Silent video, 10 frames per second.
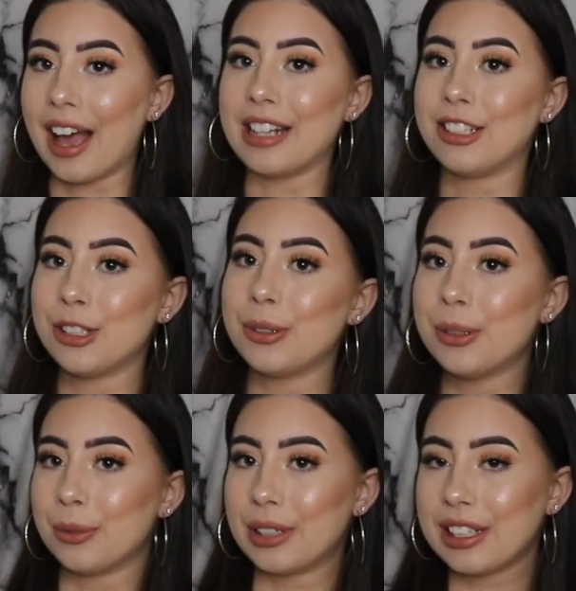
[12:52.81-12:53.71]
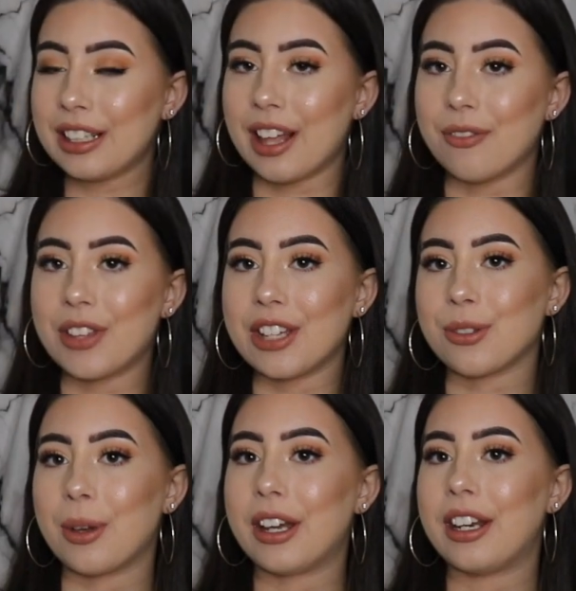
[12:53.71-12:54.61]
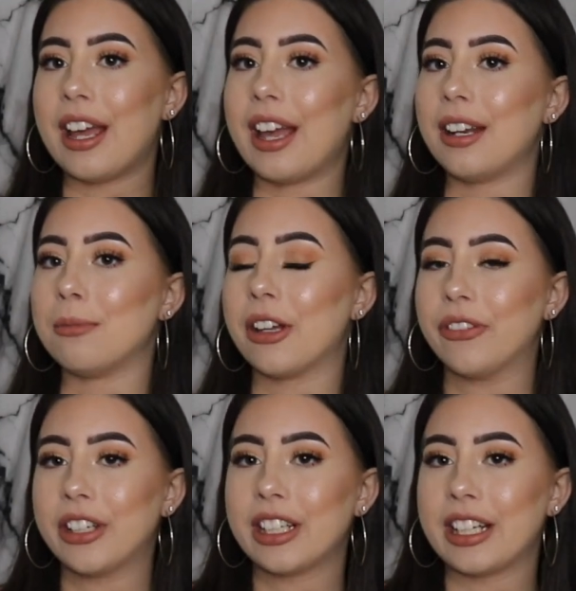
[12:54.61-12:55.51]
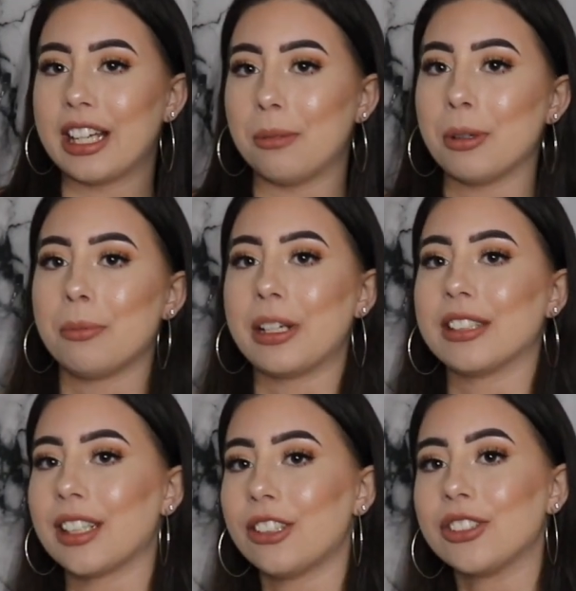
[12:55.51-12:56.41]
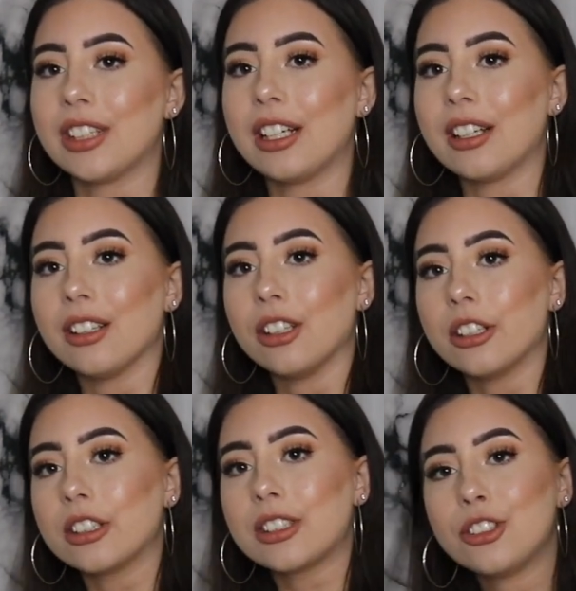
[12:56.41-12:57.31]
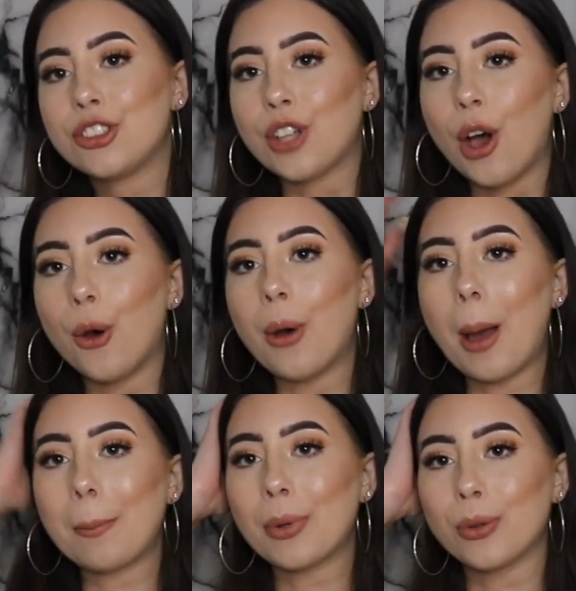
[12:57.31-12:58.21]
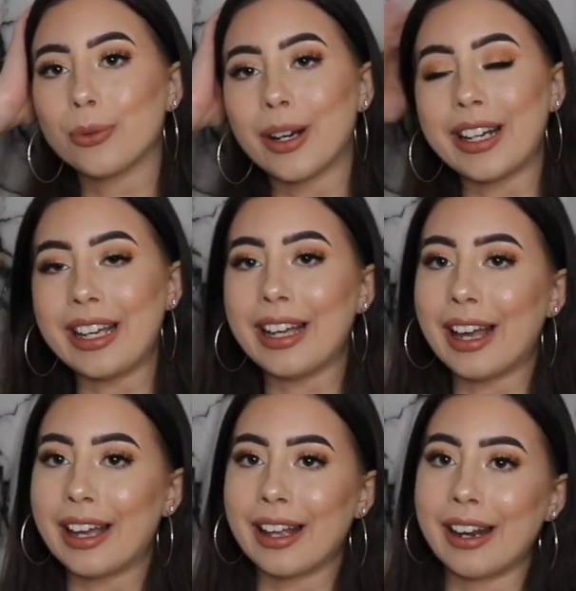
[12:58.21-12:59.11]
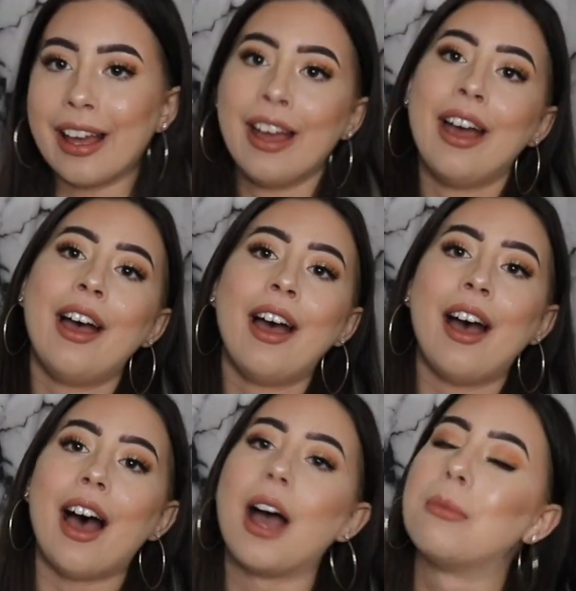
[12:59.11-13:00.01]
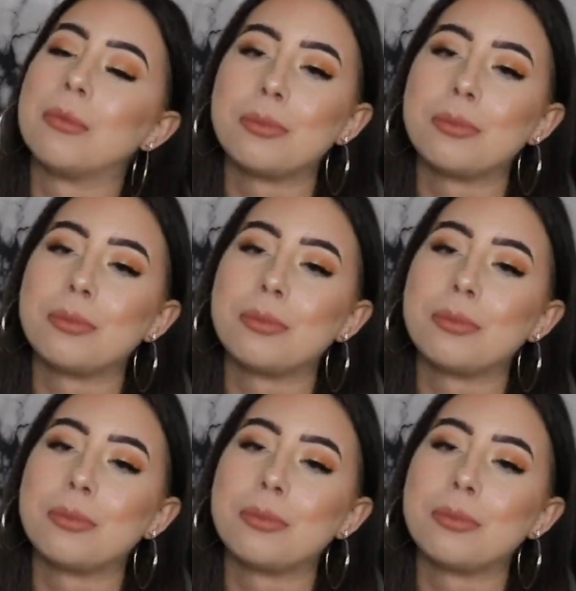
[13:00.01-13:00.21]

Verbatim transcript: I do really love this one and I'm definitely going to keep it because I just think it looks so pretty and I'm